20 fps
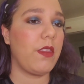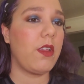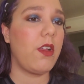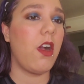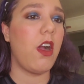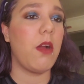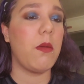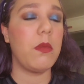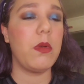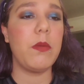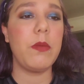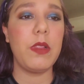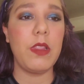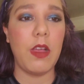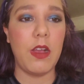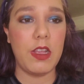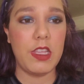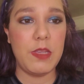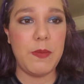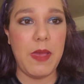Caramel
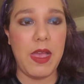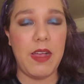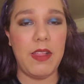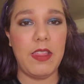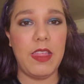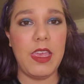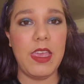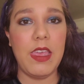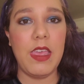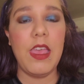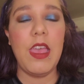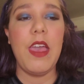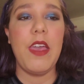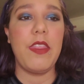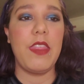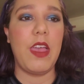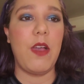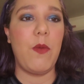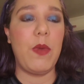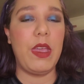Melange palette
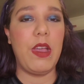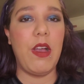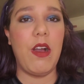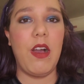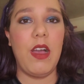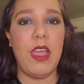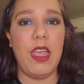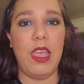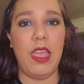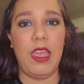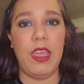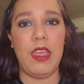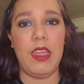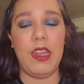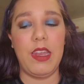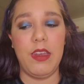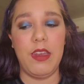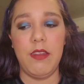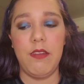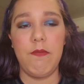that we got
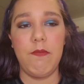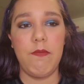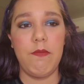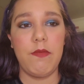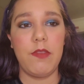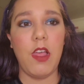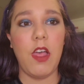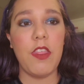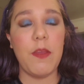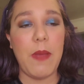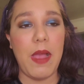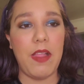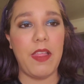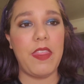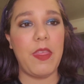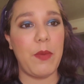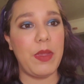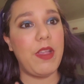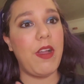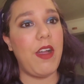in, the other
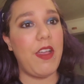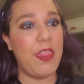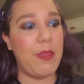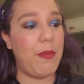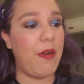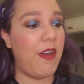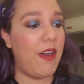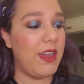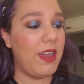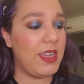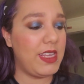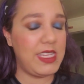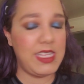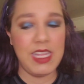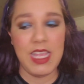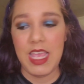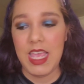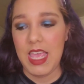palette that we got in the box,